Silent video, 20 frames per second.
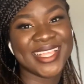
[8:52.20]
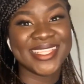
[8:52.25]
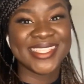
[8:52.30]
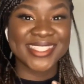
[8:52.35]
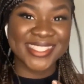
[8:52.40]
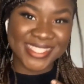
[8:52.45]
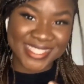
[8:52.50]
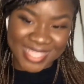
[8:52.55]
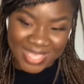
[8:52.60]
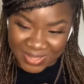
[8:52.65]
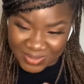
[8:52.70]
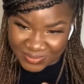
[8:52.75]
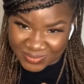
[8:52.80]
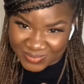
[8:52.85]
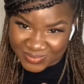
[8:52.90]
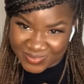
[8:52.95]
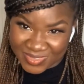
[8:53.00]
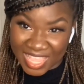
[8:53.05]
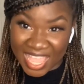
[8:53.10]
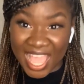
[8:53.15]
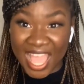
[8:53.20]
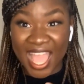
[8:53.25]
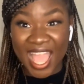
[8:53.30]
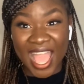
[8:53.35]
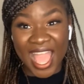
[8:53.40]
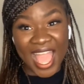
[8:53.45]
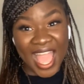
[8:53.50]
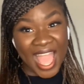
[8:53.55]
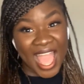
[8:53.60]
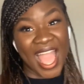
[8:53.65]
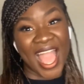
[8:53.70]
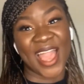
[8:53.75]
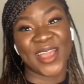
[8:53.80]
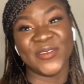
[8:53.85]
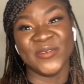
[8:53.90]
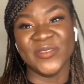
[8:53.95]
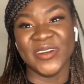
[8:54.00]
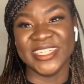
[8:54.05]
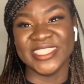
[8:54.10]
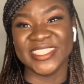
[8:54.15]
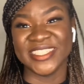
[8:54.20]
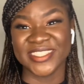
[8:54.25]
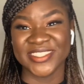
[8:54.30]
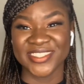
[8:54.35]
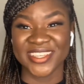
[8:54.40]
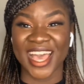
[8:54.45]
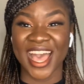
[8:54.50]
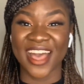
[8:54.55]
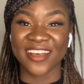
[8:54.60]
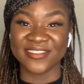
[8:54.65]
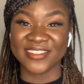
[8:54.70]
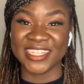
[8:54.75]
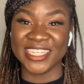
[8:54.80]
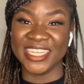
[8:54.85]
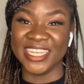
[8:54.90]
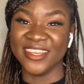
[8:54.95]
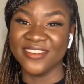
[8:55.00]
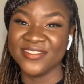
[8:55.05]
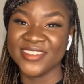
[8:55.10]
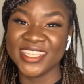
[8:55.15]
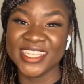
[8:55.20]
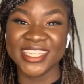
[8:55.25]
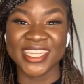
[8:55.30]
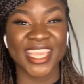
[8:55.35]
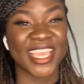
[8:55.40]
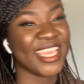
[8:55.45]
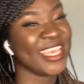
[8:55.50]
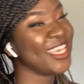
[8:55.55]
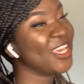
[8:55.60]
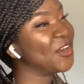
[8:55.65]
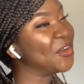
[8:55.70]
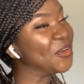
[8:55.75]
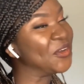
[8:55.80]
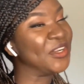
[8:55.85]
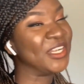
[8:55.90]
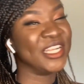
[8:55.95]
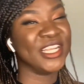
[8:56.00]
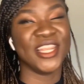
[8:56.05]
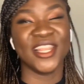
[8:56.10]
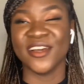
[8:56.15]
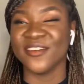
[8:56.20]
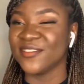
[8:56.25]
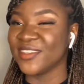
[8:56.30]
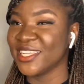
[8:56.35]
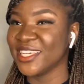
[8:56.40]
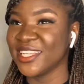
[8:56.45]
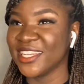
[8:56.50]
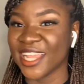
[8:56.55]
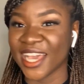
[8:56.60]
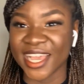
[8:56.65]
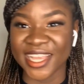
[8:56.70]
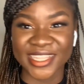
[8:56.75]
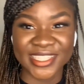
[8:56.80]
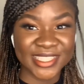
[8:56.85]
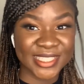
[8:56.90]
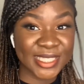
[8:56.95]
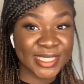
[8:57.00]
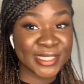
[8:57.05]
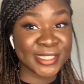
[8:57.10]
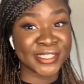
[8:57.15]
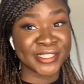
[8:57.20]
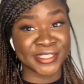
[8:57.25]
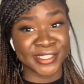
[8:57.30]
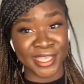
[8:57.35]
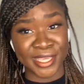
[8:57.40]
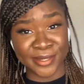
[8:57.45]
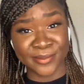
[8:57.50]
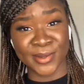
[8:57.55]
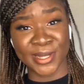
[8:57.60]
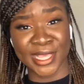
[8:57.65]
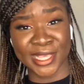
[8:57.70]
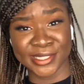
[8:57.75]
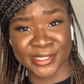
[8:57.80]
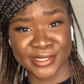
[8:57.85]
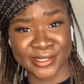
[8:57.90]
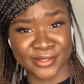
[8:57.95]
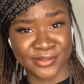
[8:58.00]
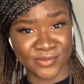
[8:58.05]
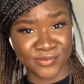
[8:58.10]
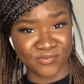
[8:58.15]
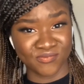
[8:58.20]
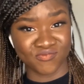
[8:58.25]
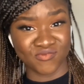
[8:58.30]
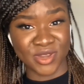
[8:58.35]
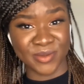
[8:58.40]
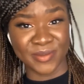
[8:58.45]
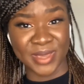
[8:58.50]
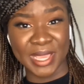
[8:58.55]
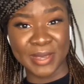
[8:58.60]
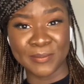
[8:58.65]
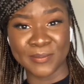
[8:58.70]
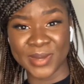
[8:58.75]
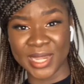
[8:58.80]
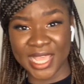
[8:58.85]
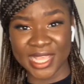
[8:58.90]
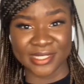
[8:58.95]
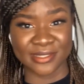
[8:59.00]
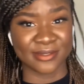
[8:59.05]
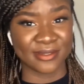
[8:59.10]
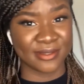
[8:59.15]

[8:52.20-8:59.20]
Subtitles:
So I want you to have a lovely day or a lovely night. Stay blessed. Remain blessed.